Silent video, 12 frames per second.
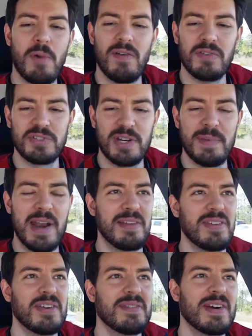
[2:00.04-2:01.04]
Marvel
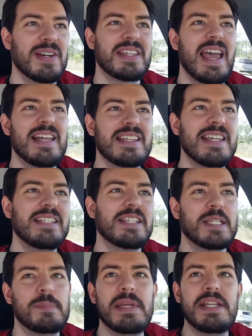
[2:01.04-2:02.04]
Cinematic Universe. He's
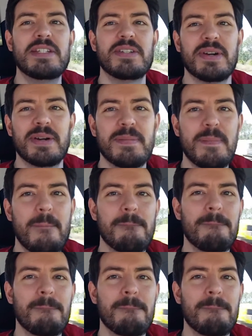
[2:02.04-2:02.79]
a speedster.